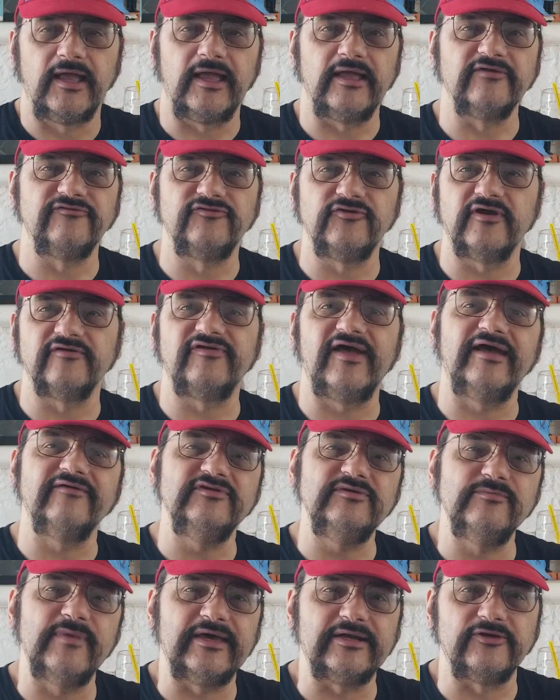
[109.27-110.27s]
if you have
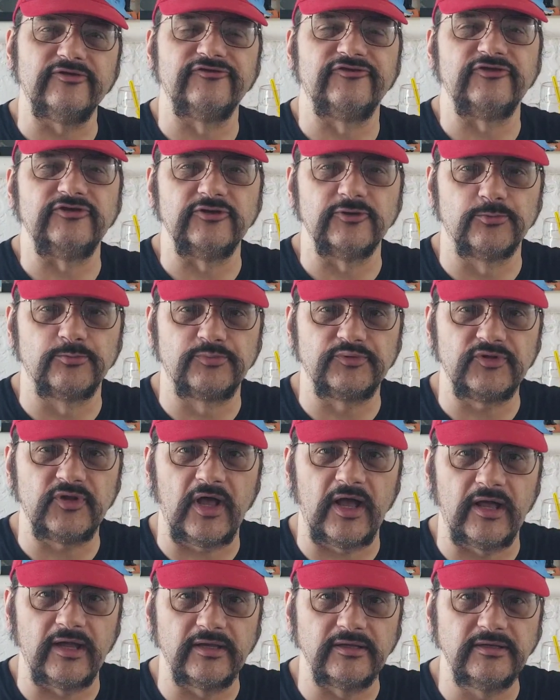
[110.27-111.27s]
heavy metals in your
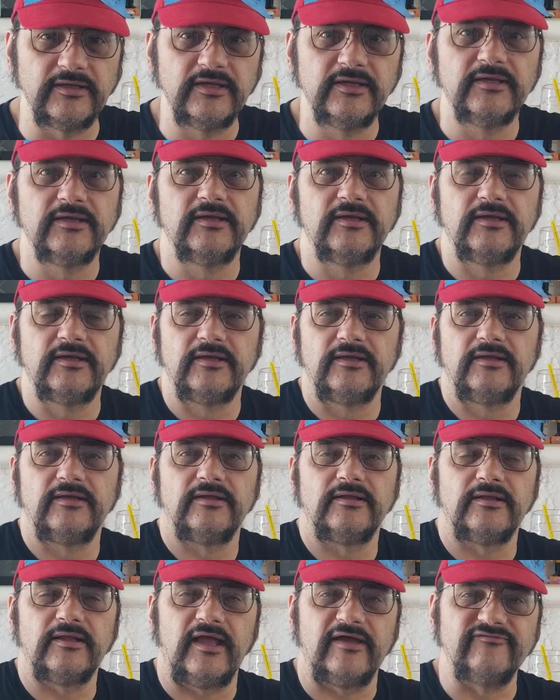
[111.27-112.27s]
blood,
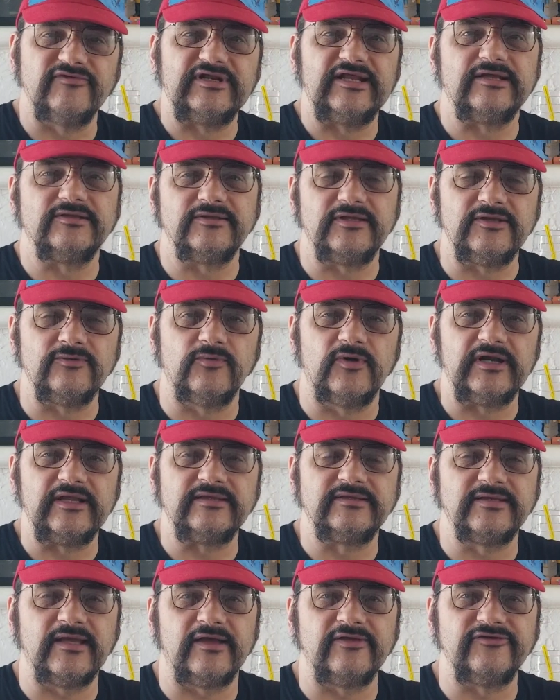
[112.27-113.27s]
evidently what
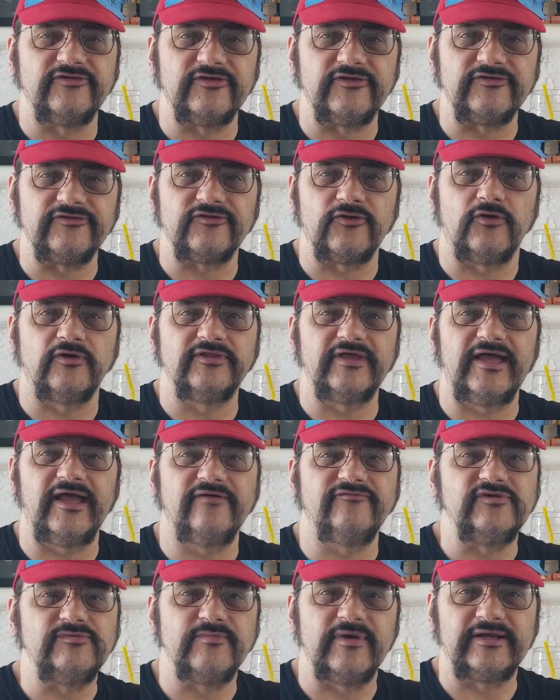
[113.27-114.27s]
it does is all the
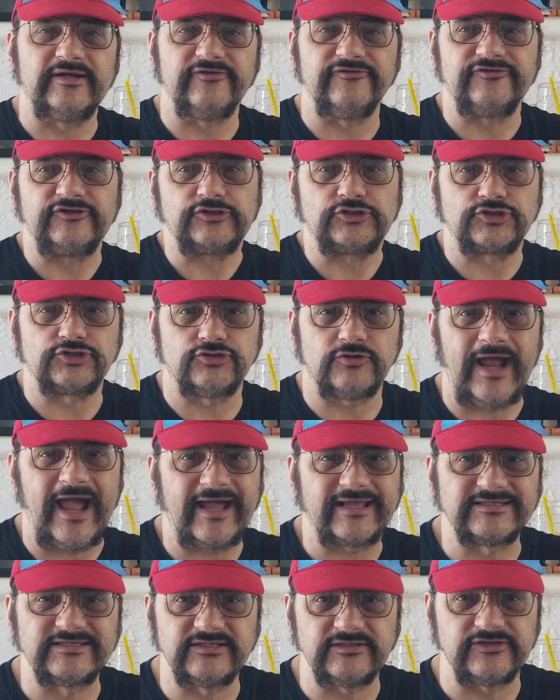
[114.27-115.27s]
heavy metals
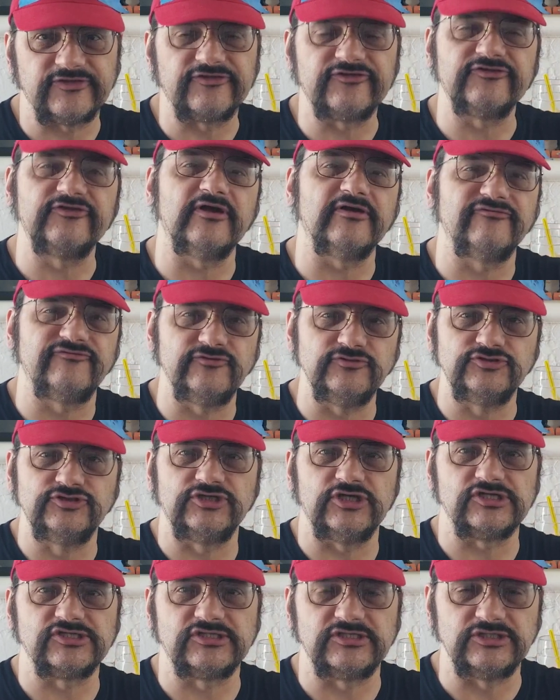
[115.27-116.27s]
attract to the stuff you
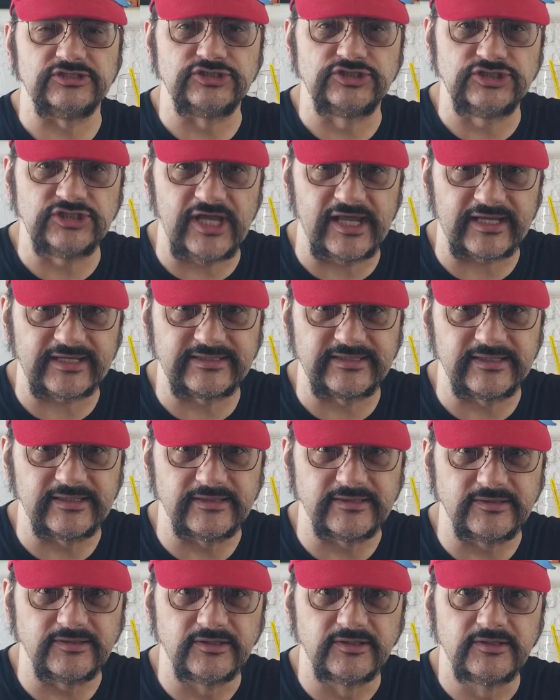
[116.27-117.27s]
just
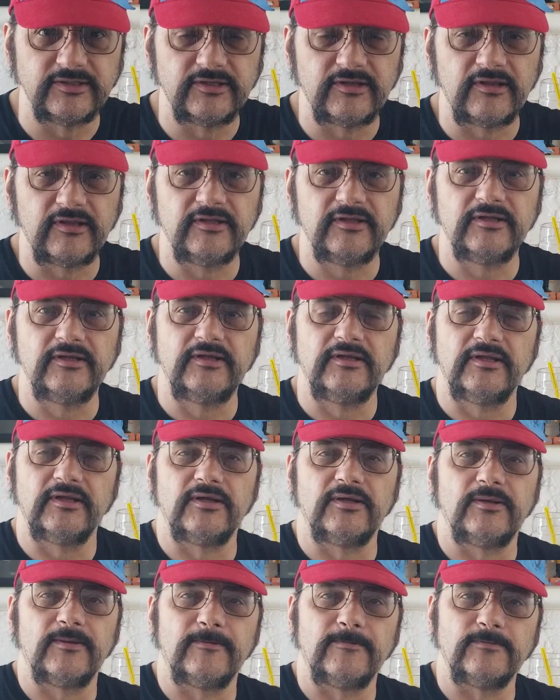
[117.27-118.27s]
injected,
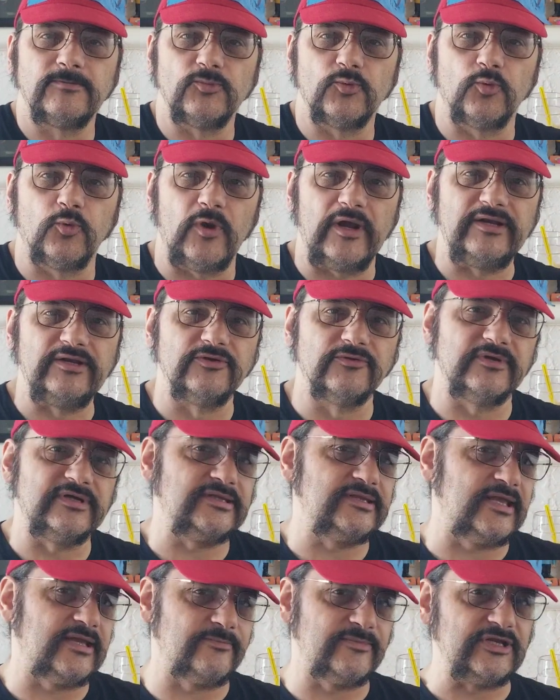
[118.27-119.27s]

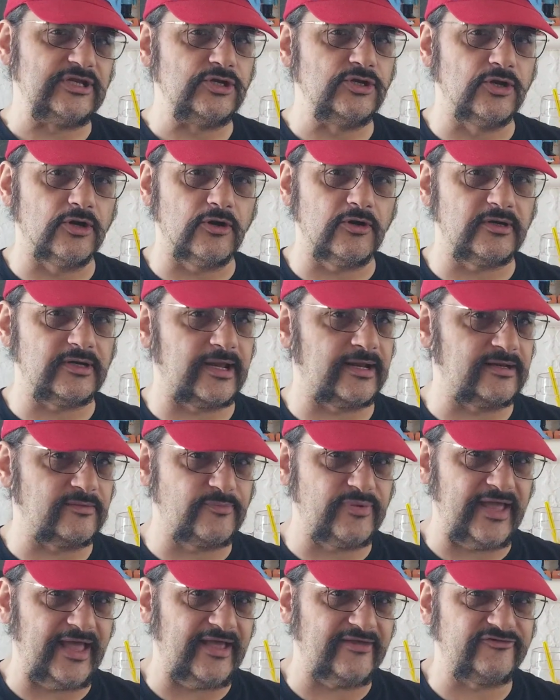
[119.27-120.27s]
rendering them inert, and
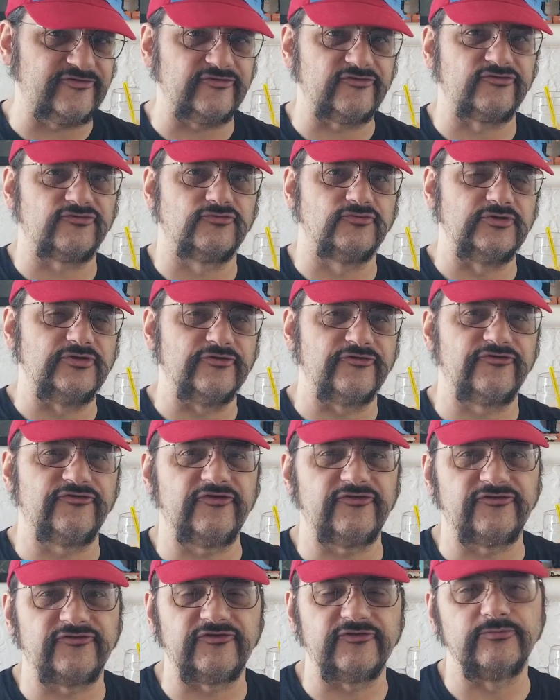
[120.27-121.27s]
it passes through your
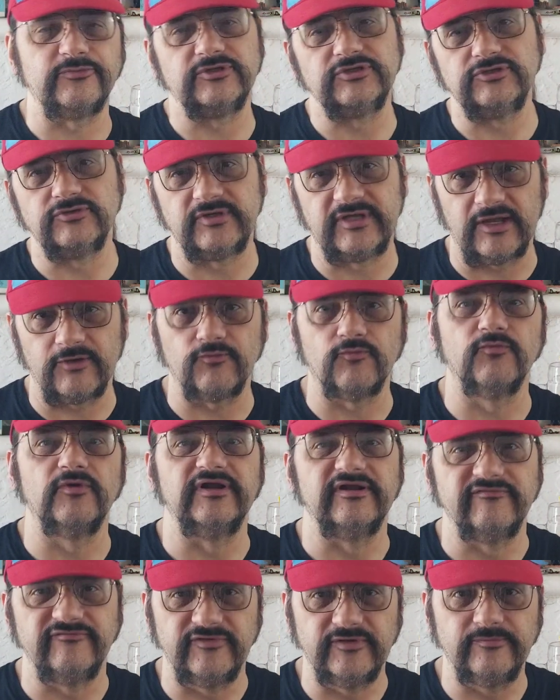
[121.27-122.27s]
system and you get
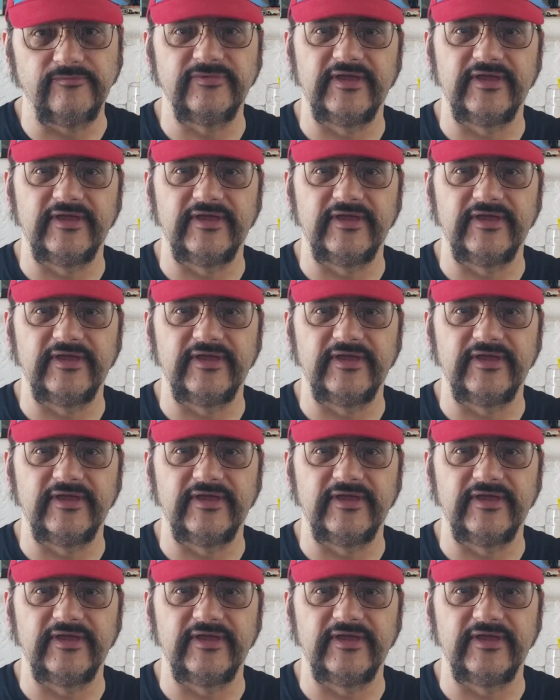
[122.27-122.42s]
rid of them.